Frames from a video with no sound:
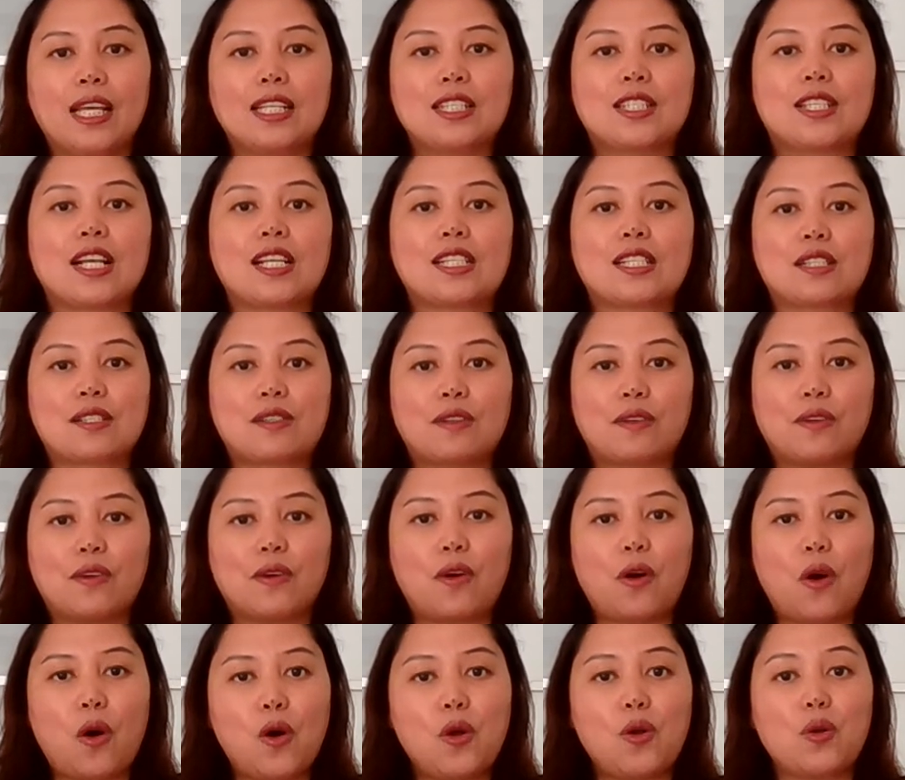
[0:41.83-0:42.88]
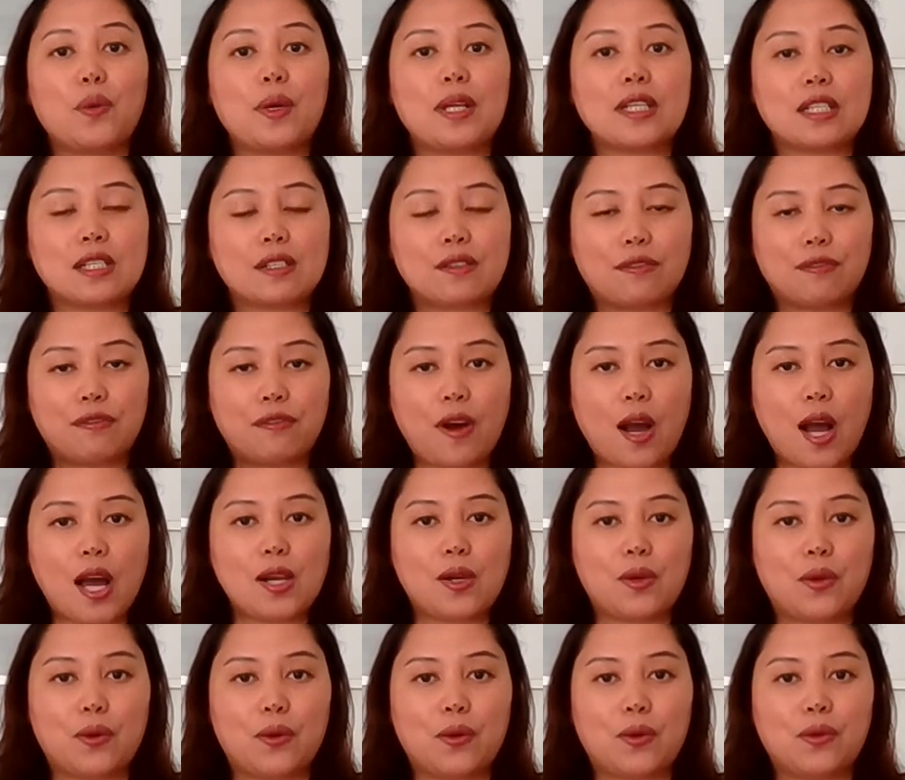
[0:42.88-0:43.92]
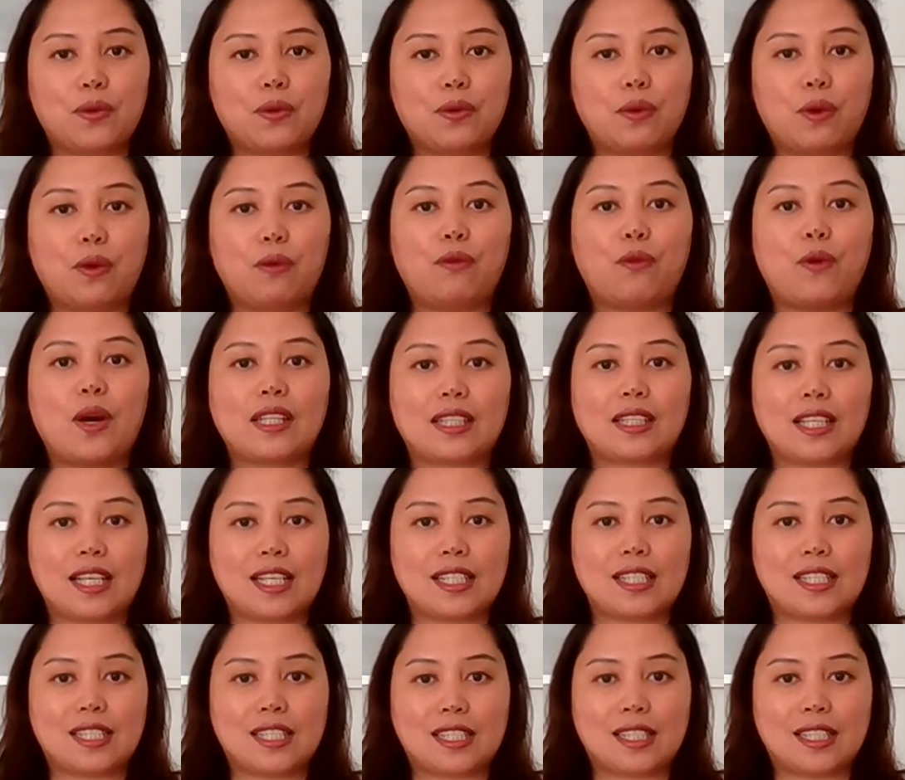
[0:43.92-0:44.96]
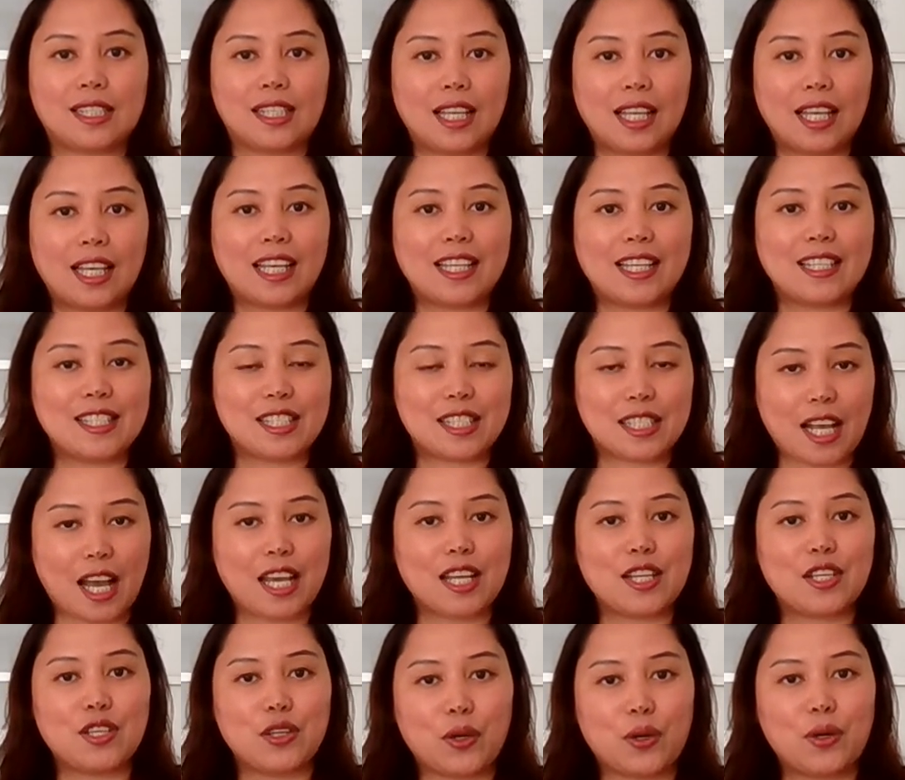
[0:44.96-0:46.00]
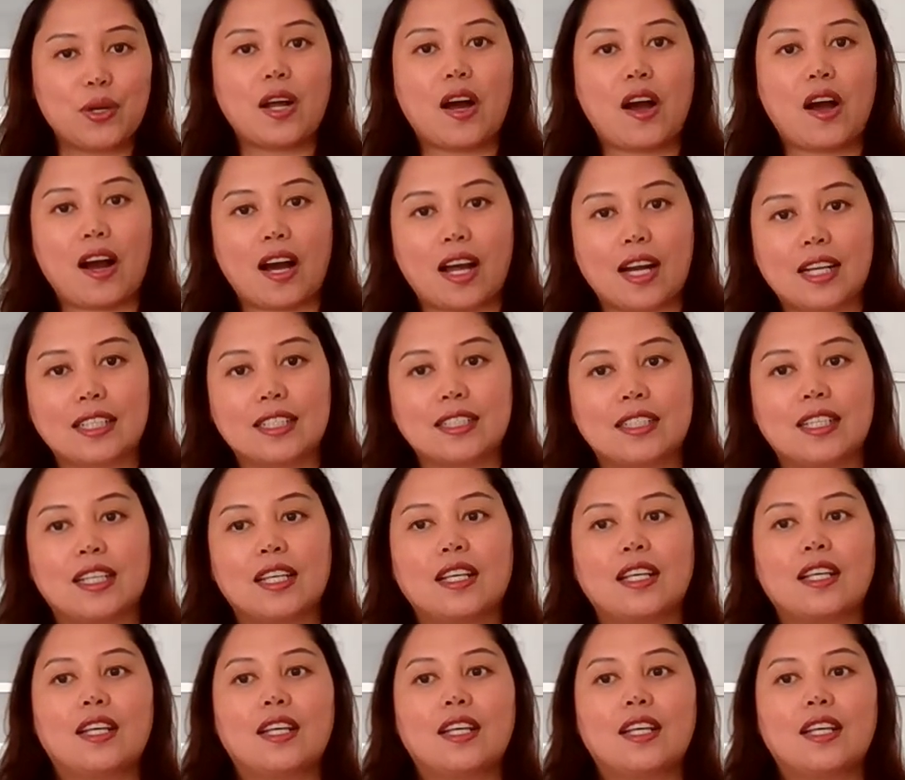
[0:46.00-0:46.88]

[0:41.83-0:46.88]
just always follow what is inside your heart.